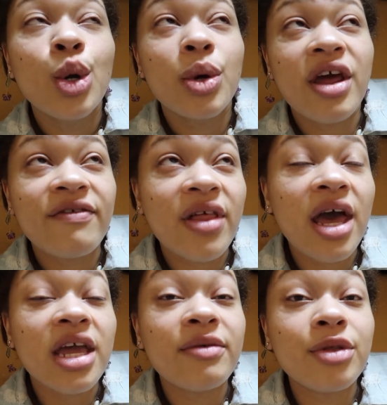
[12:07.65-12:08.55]
when i
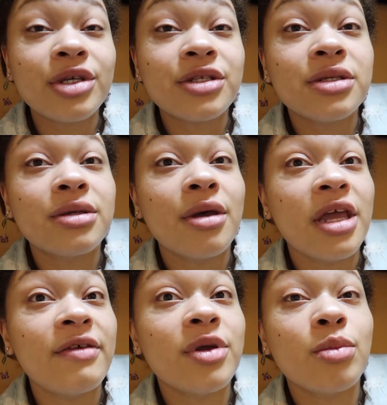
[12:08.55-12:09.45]
fly even though it's
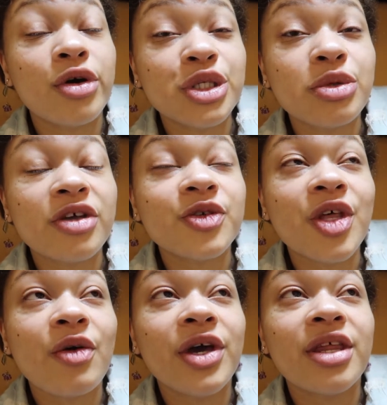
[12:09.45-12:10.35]
even more stressful
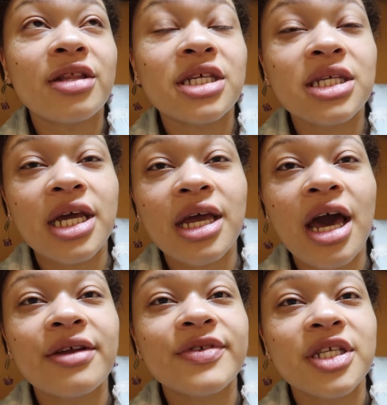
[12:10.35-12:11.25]
that way then at least i can
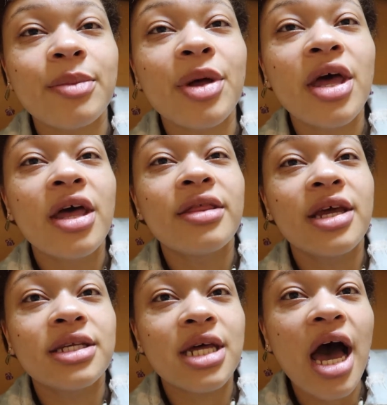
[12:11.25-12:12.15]
kind of sleep
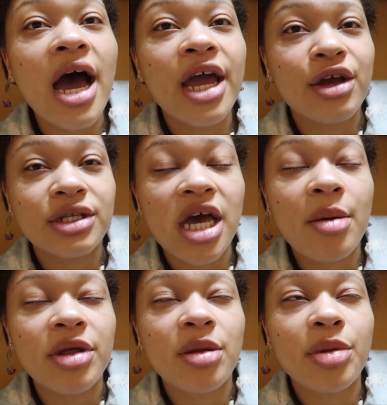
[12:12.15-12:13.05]
the entire
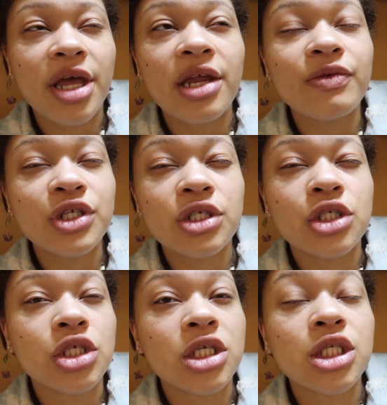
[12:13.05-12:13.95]
time on the plane which
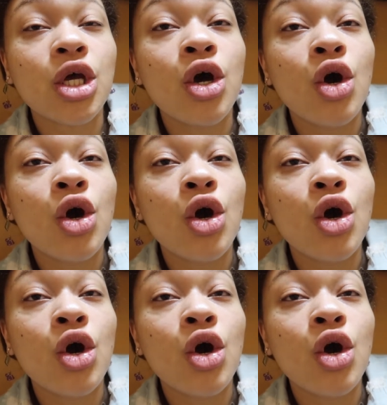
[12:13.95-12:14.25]
is just